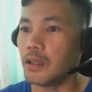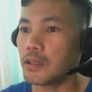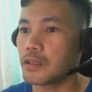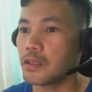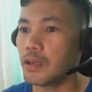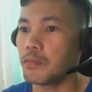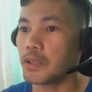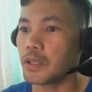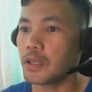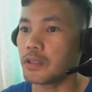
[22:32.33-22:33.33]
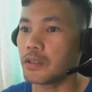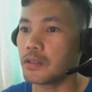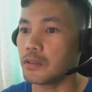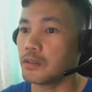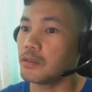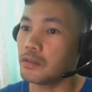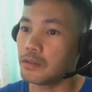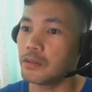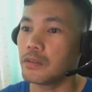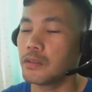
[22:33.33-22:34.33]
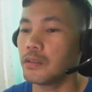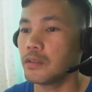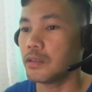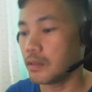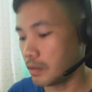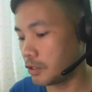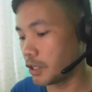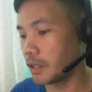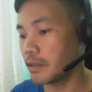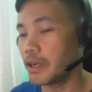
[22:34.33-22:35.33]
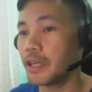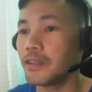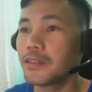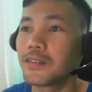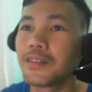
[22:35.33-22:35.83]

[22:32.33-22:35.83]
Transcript: Let's name this as generate.